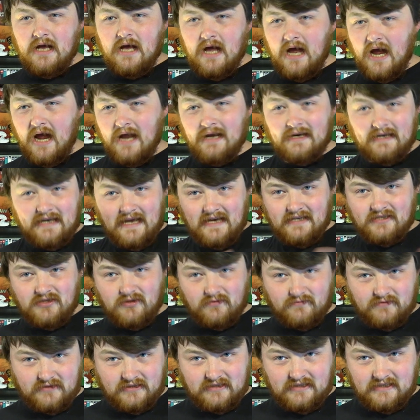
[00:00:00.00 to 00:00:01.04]
unless
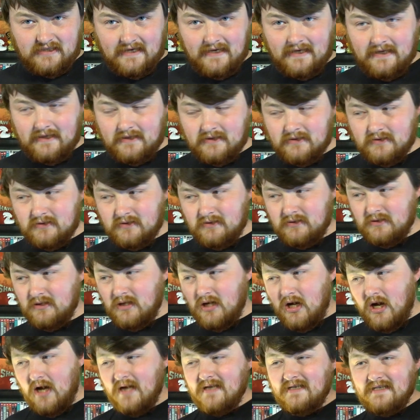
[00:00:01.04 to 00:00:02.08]
obviously
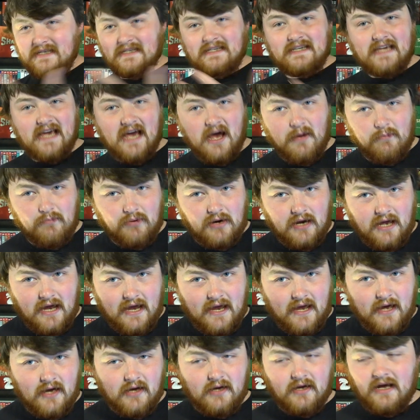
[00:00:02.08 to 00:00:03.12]
I did get a
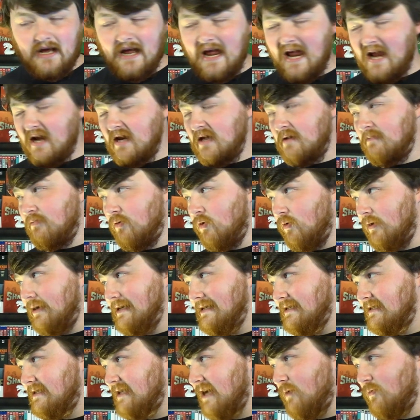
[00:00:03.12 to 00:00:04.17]
player at any
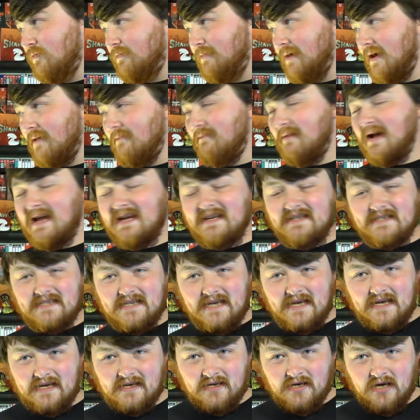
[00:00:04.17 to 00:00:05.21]
point. That would be
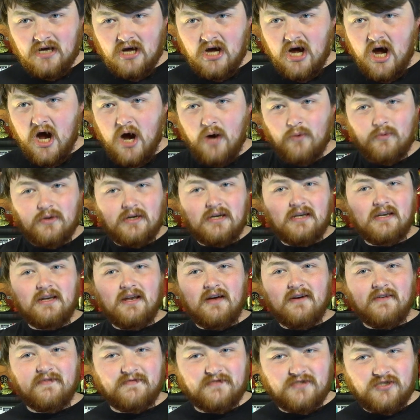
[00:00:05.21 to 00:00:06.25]
amazing. I would
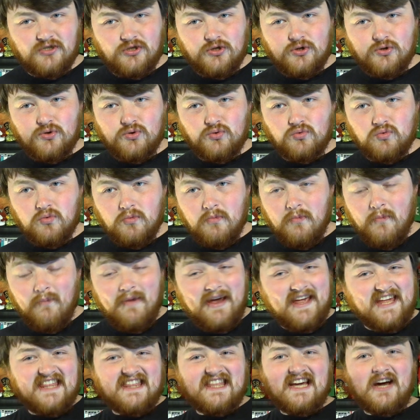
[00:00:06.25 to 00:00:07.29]
love to
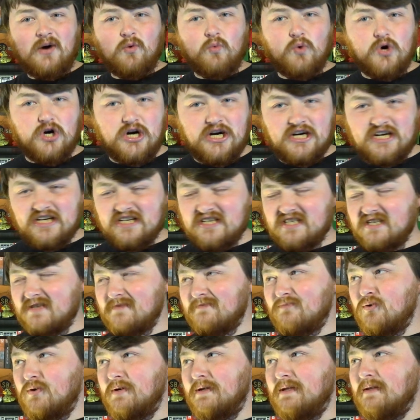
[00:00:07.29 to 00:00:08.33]
make that work at
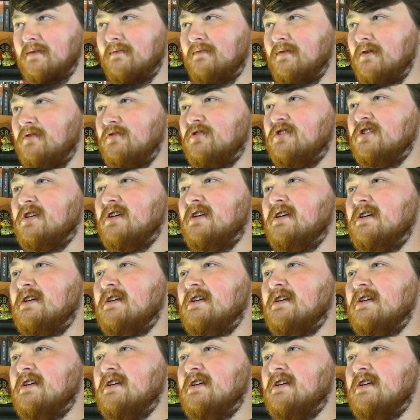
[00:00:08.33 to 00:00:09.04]
some point in the future.